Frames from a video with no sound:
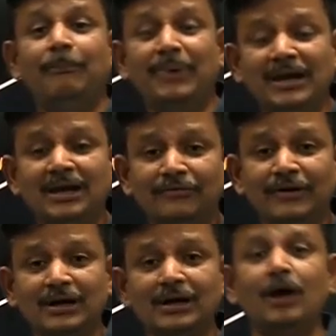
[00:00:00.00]
belief
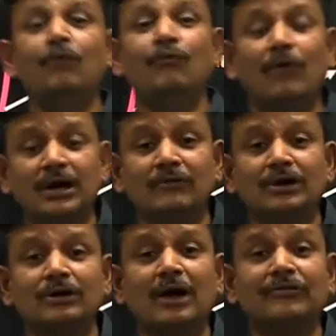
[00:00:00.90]
in
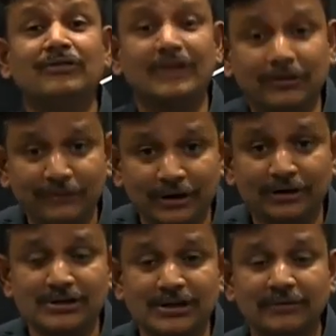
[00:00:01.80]
whatever you have set for
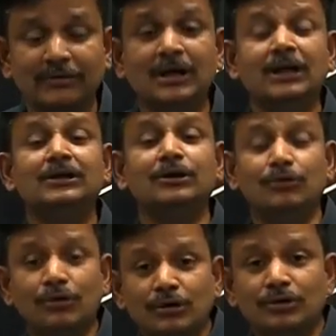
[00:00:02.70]
yourself, the
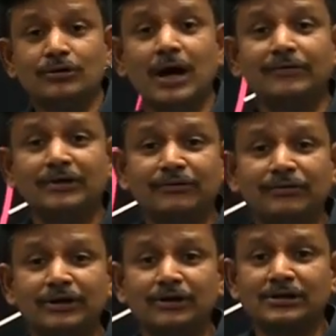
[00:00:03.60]
goal you have set
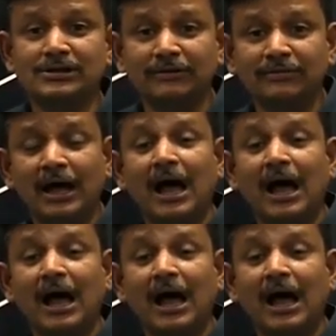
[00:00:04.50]
for yourself,